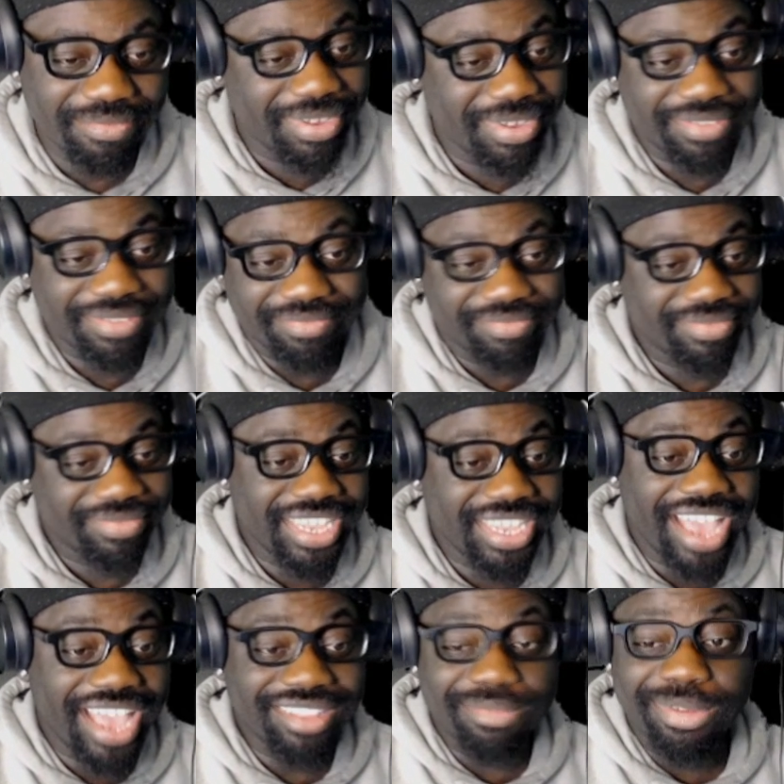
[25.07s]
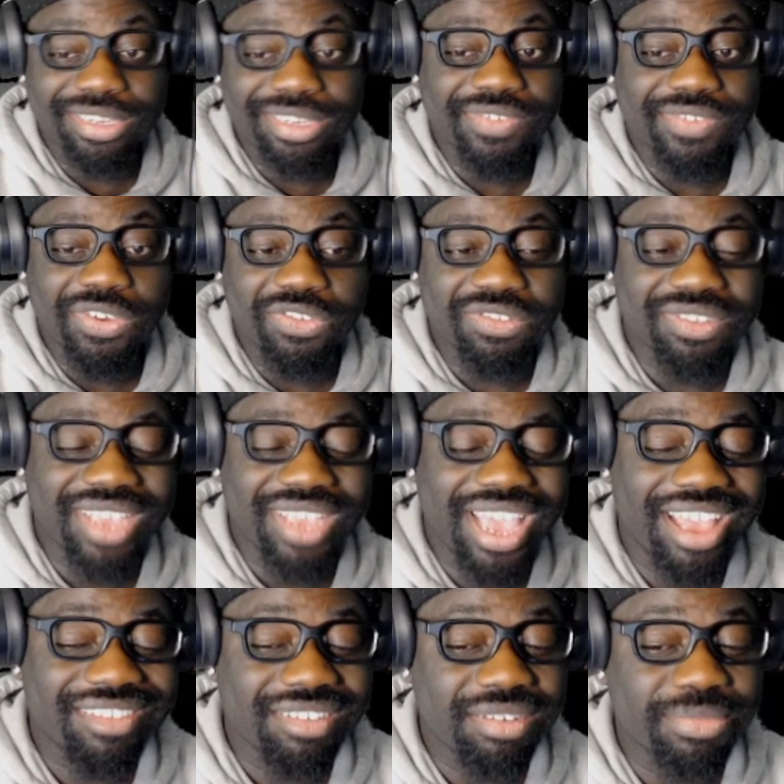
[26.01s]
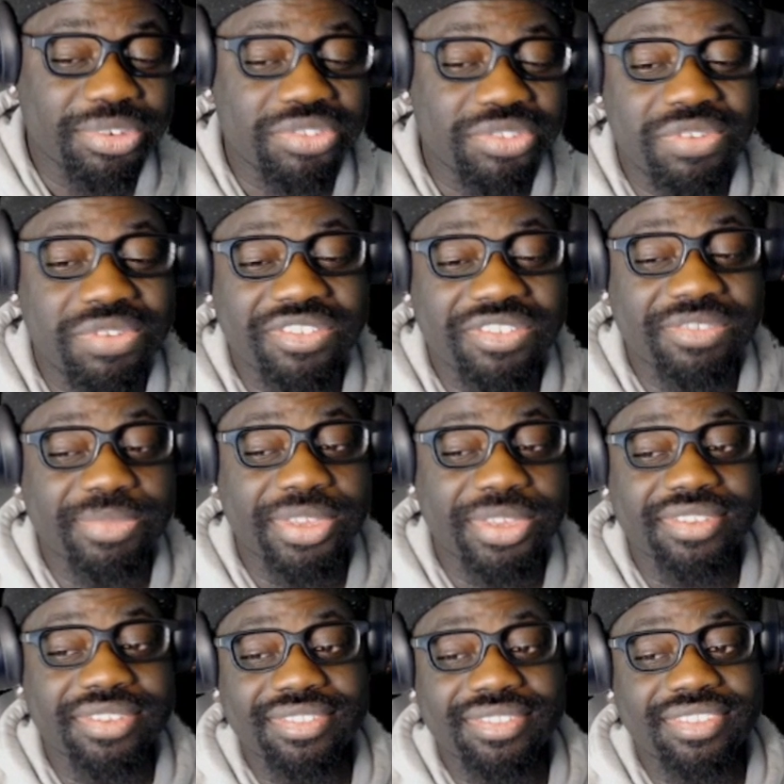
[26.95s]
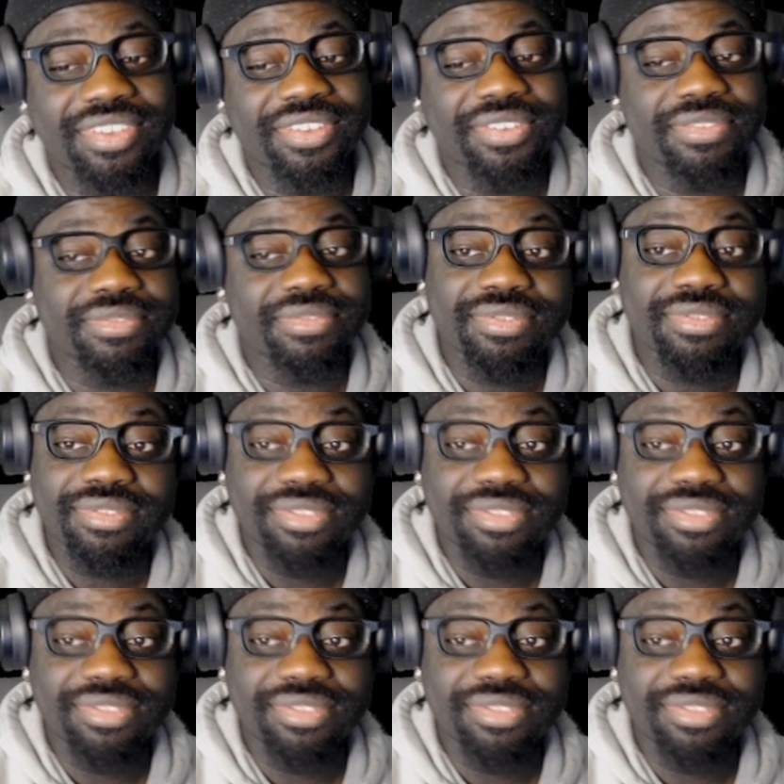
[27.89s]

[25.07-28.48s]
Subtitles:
But it has a bunch of views. It has almost 300 million, so